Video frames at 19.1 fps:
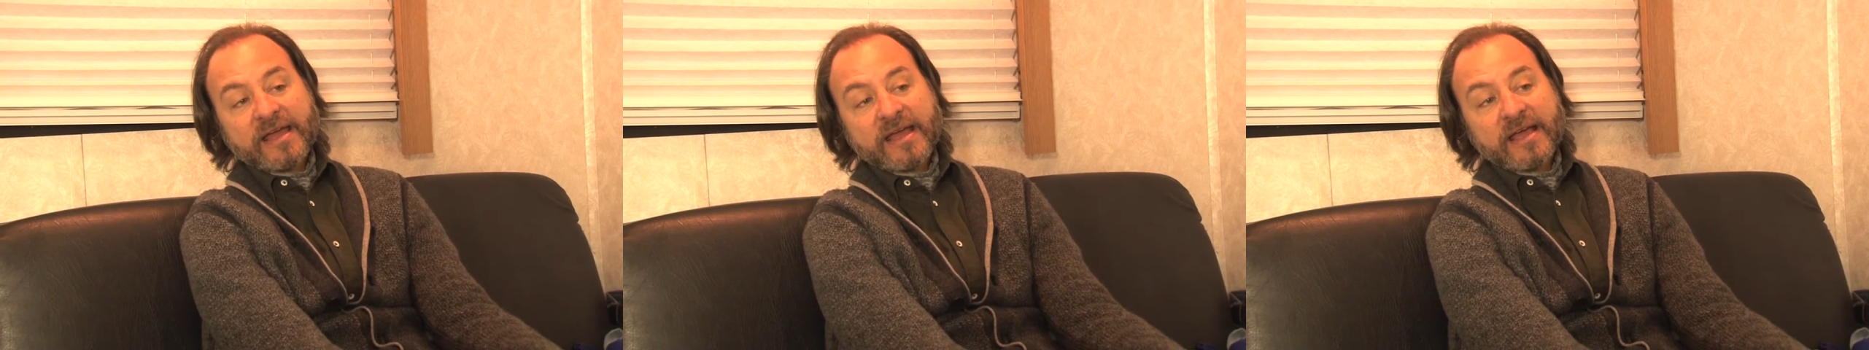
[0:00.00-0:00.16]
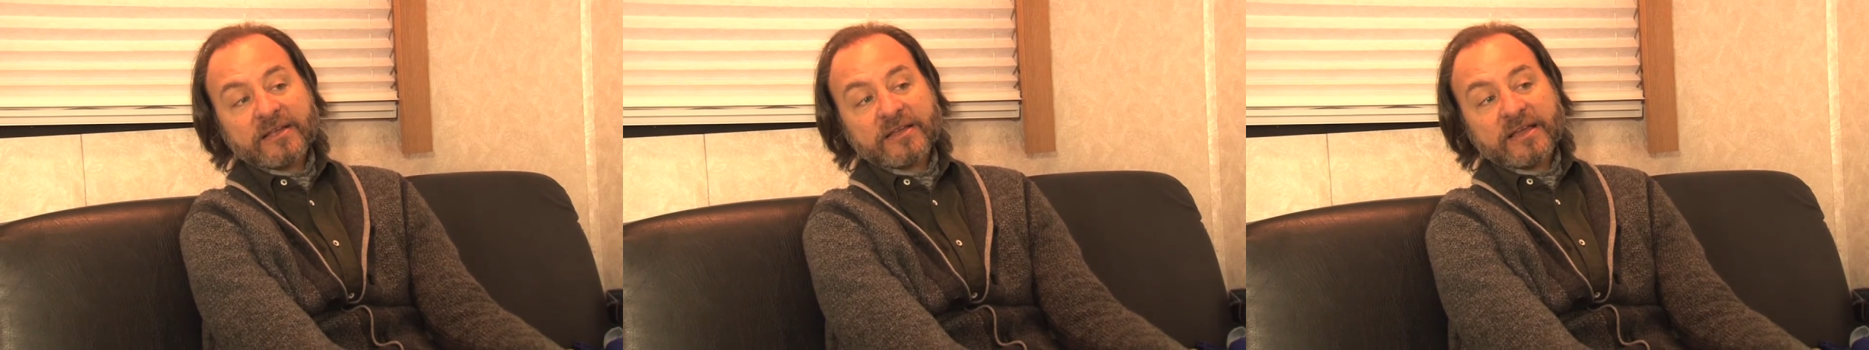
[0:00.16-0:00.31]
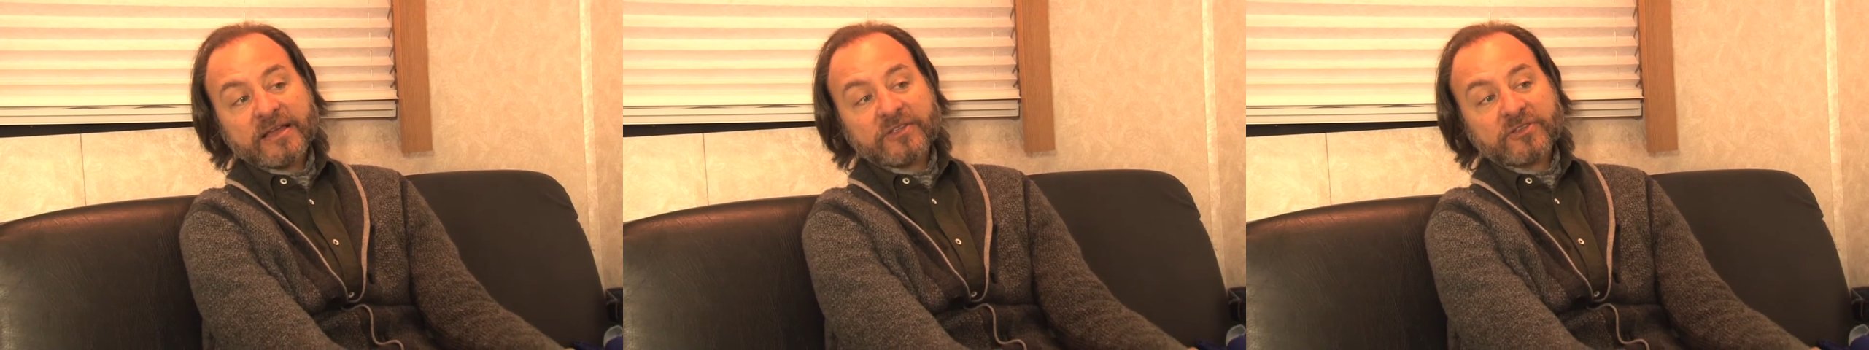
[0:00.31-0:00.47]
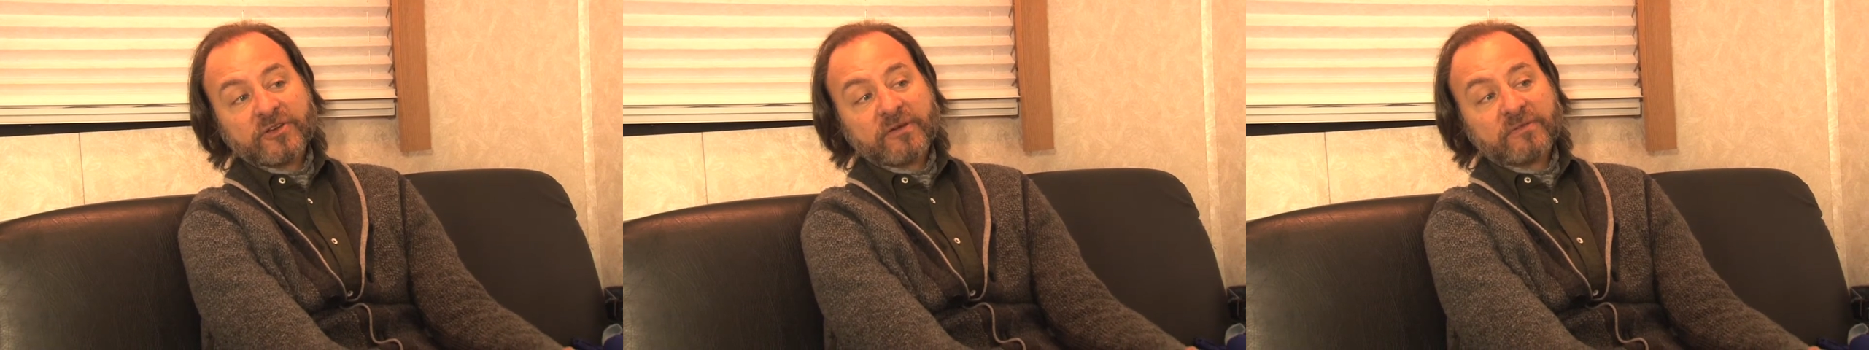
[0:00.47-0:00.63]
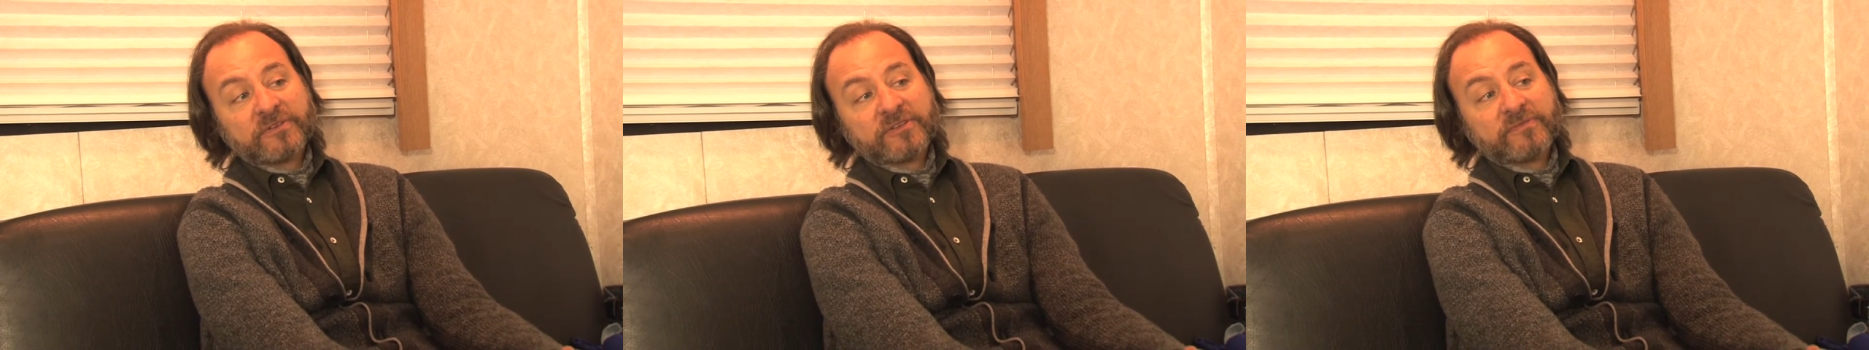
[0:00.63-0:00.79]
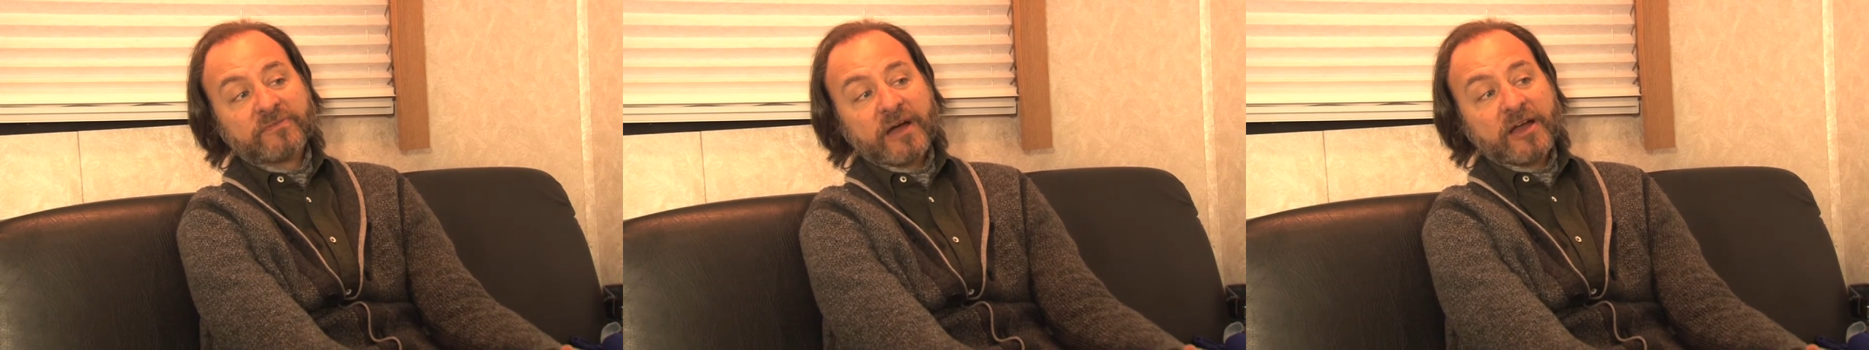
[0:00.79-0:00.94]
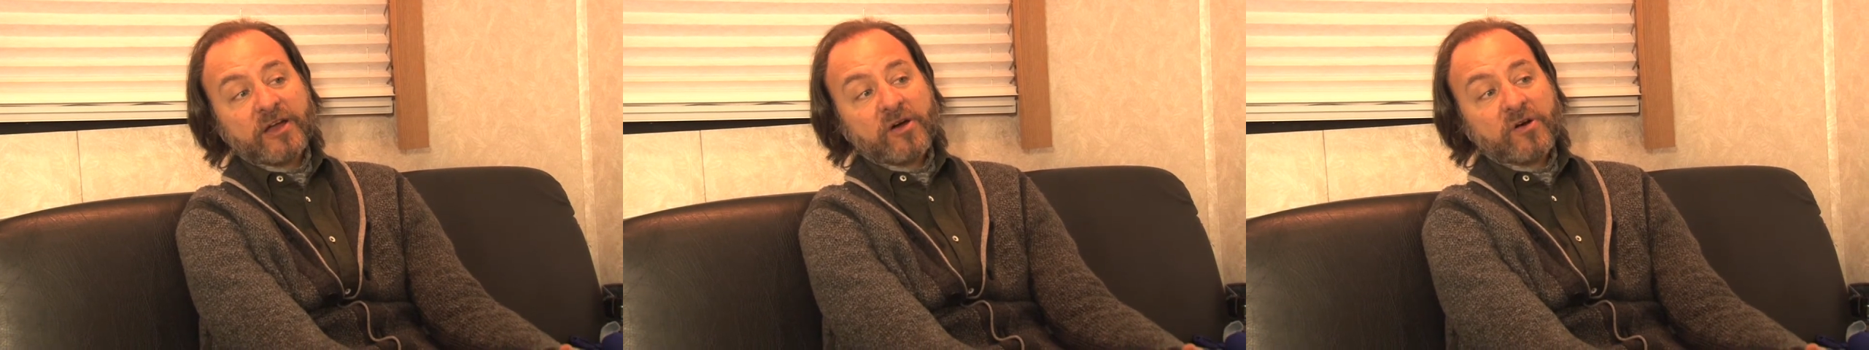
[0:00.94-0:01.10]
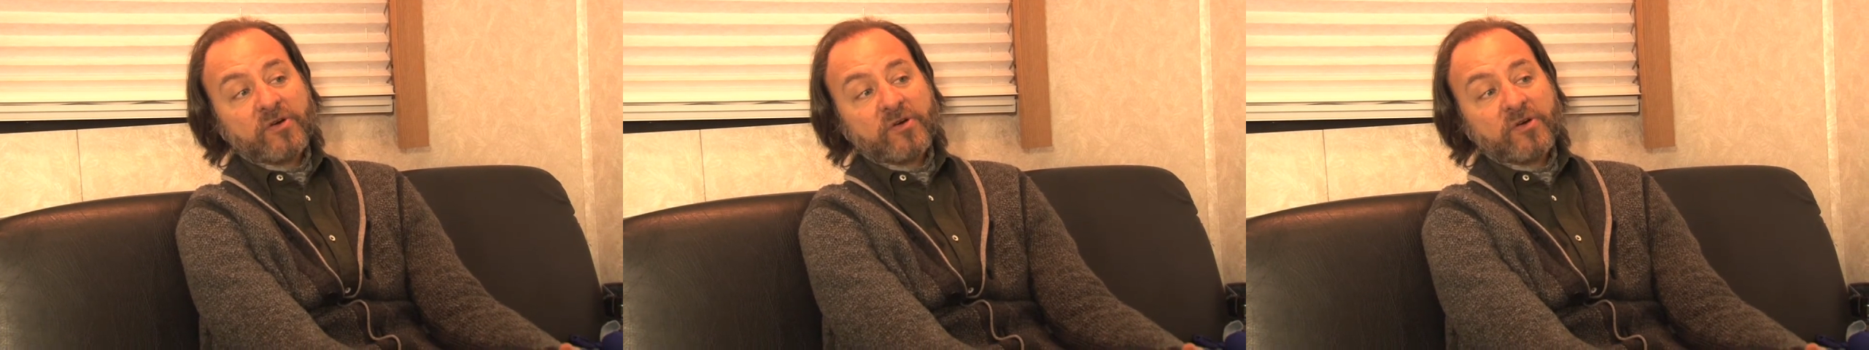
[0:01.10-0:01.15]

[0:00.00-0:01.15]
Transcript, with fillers: In, in terms of my